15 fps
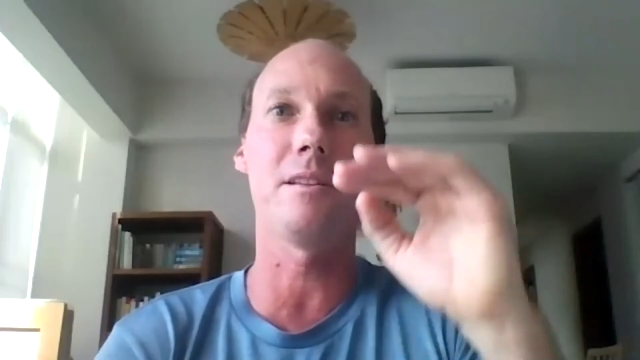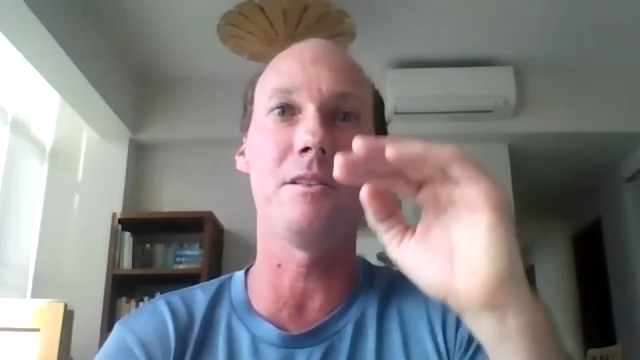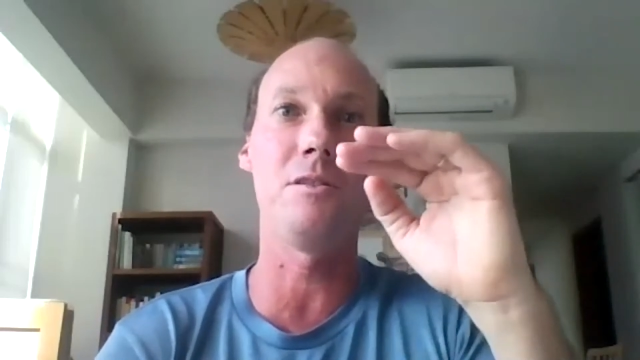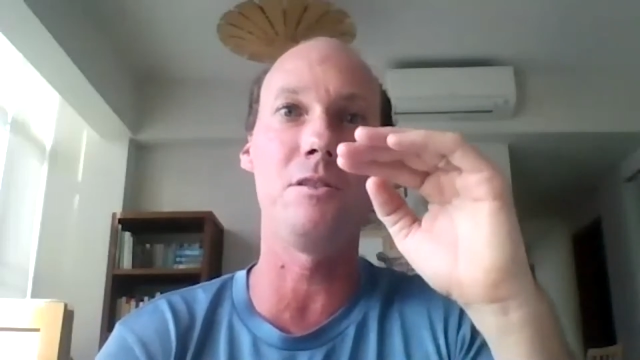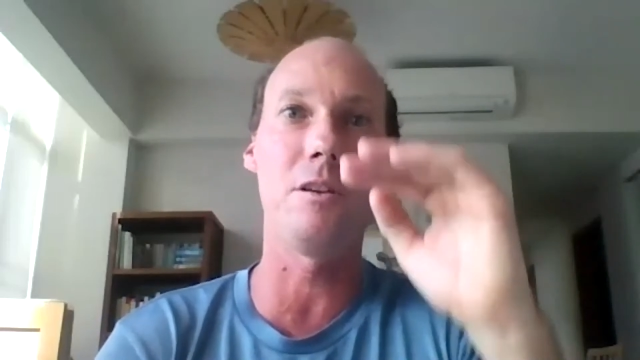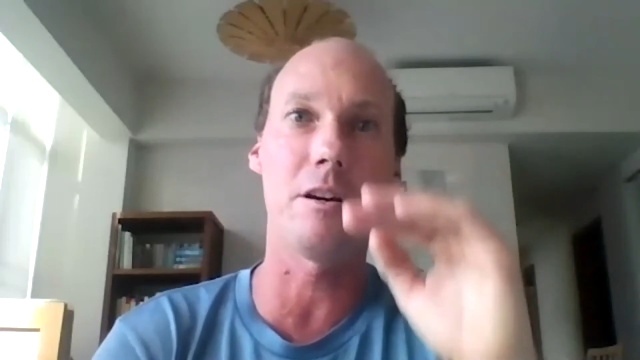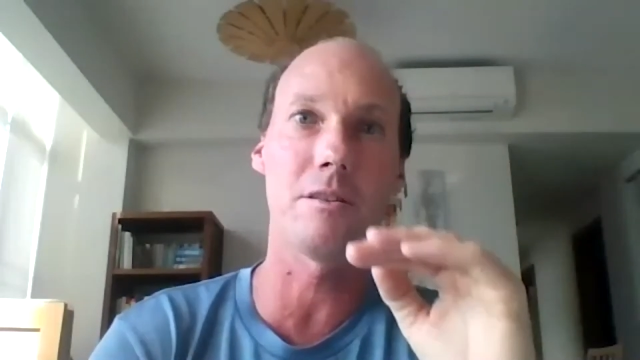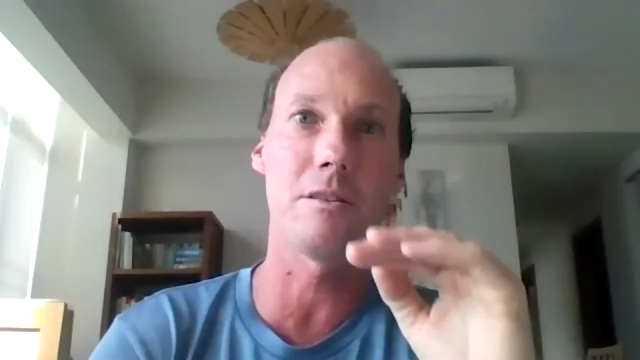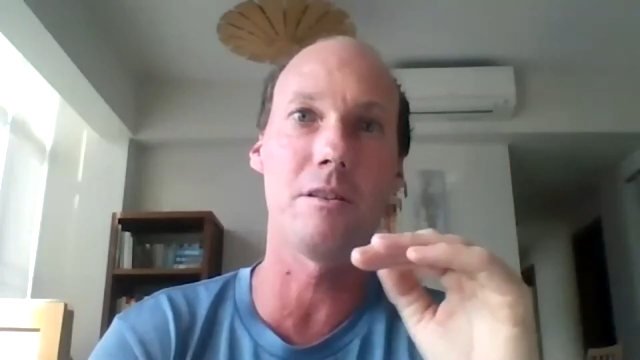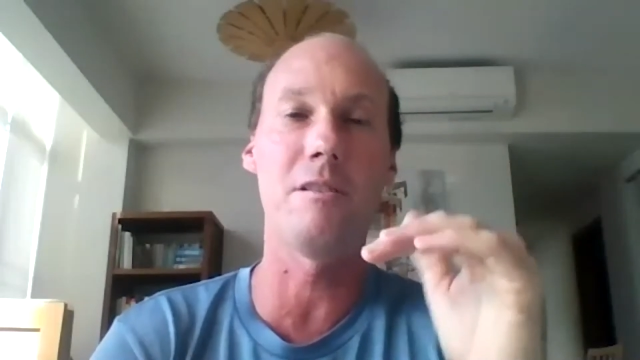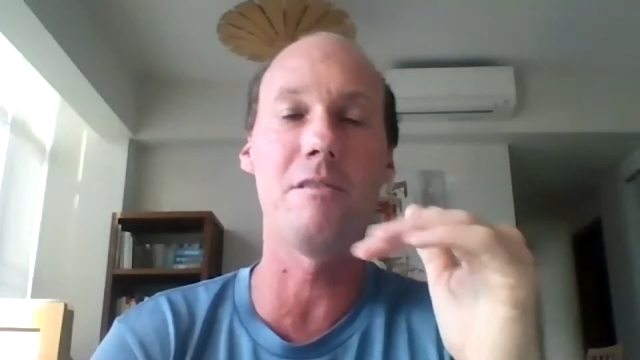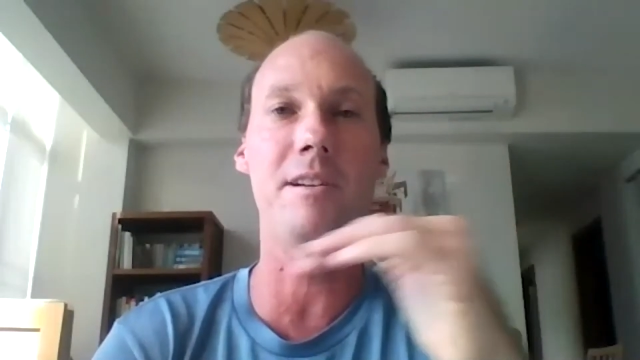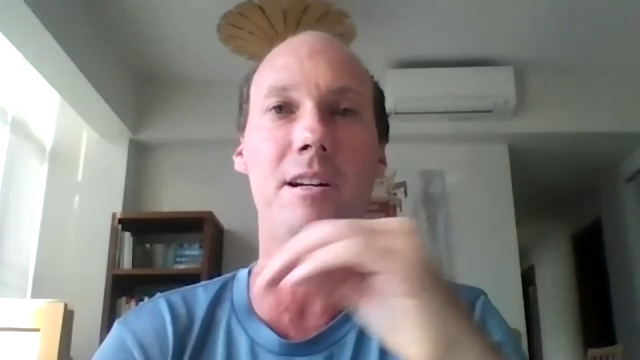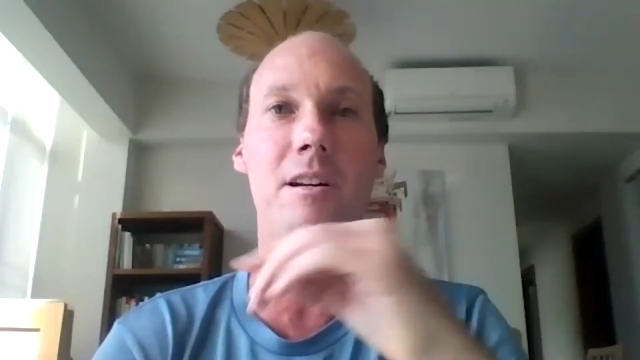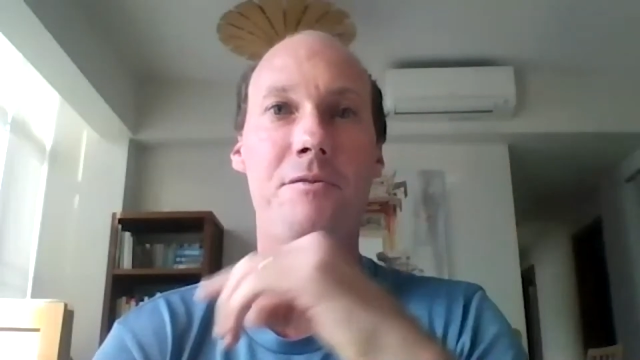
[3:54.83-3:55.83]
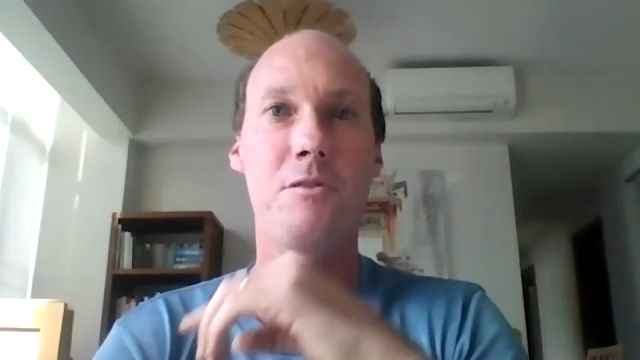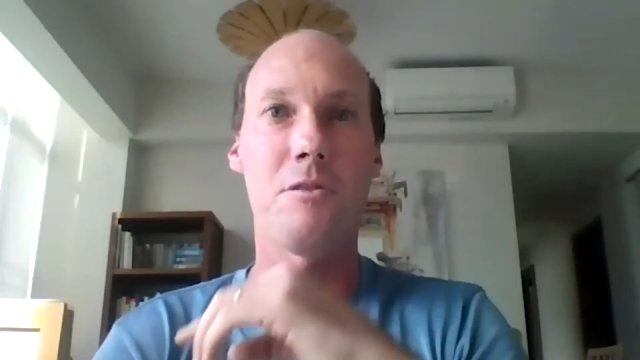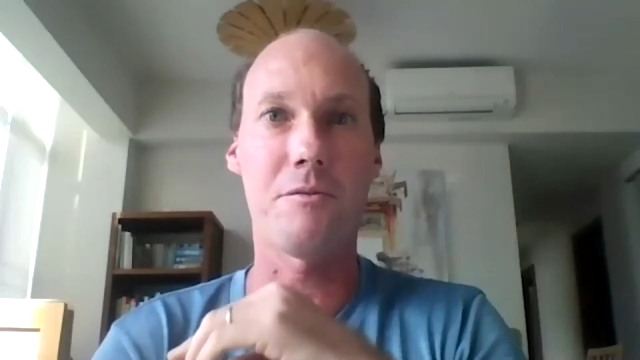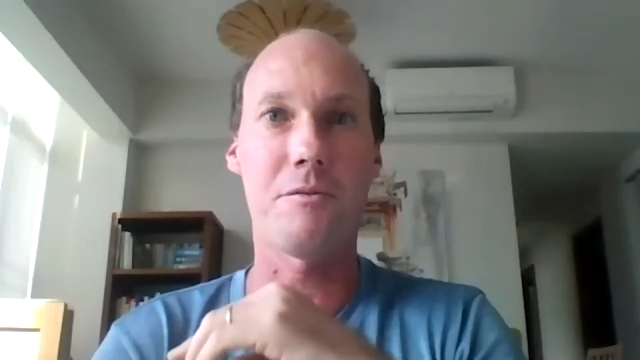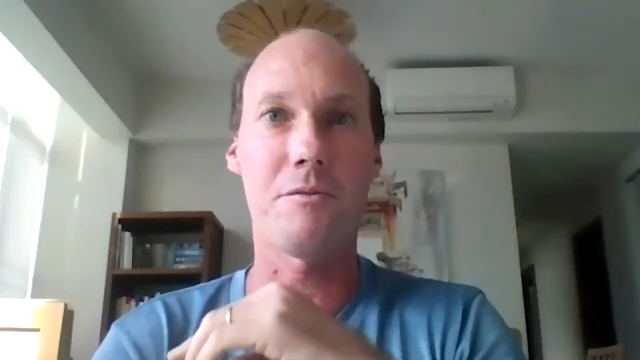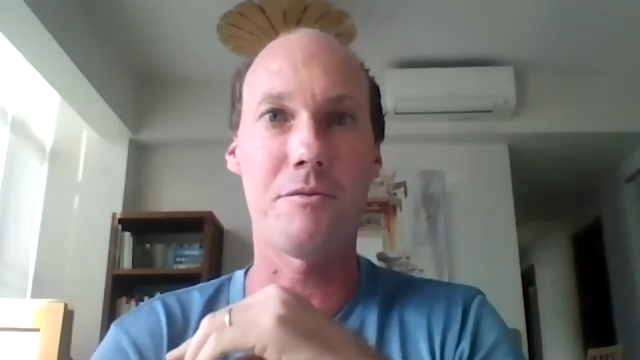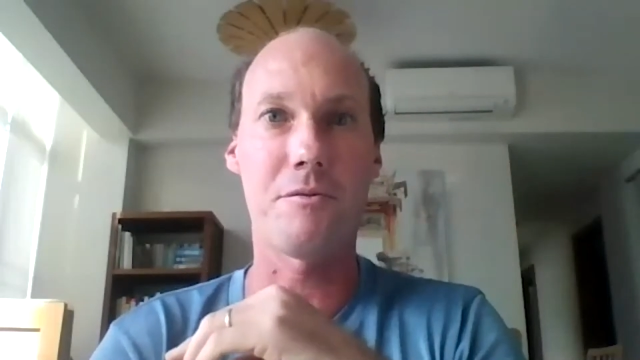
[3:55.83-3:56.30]
under the level of
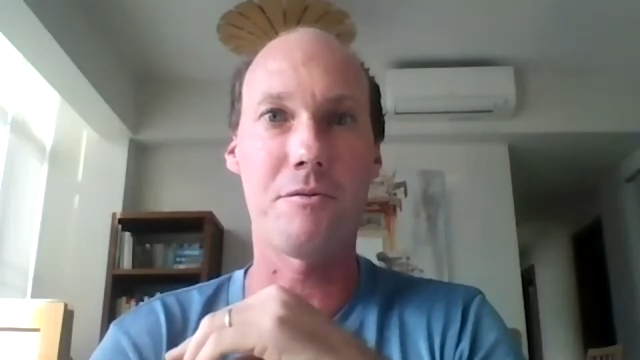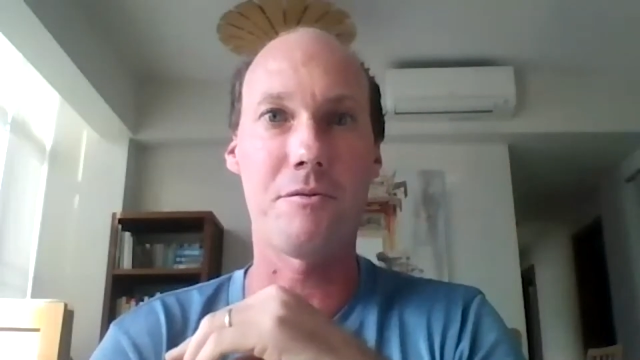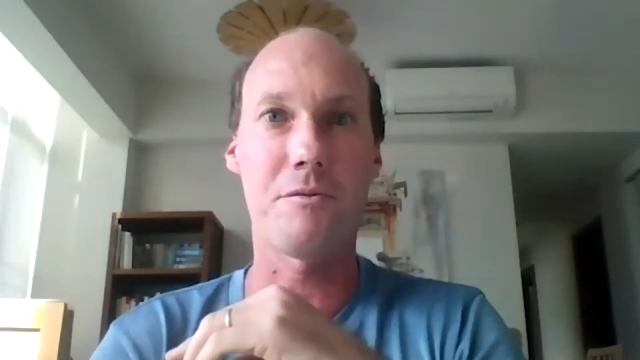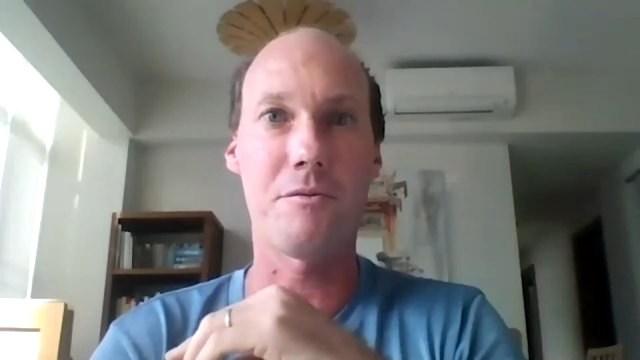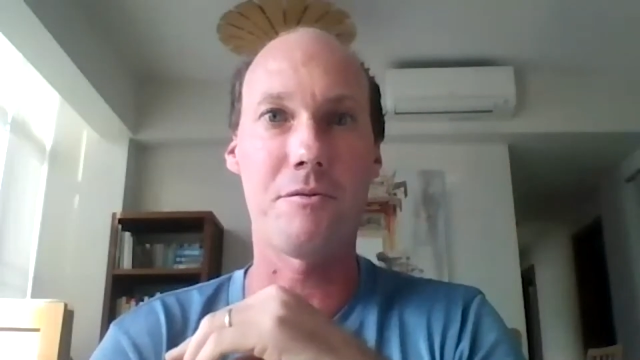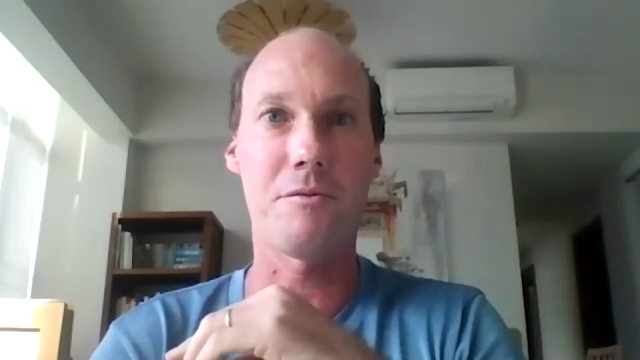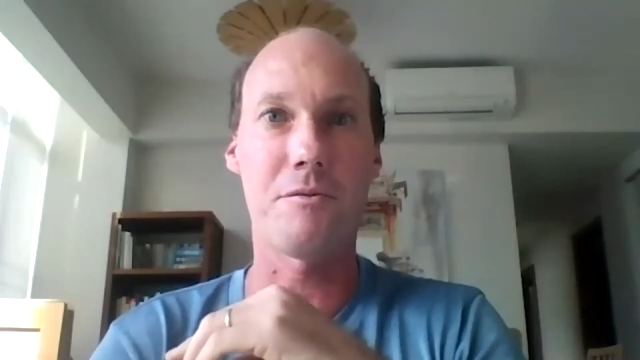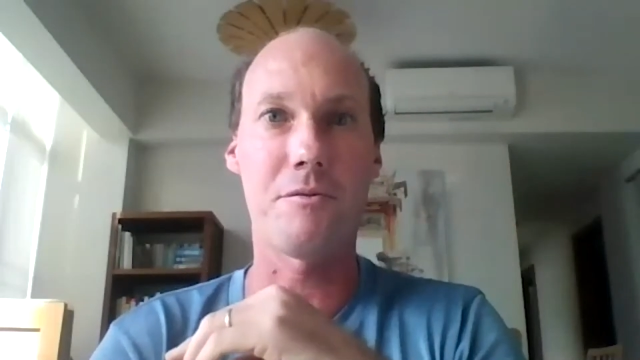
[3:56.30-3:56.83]
your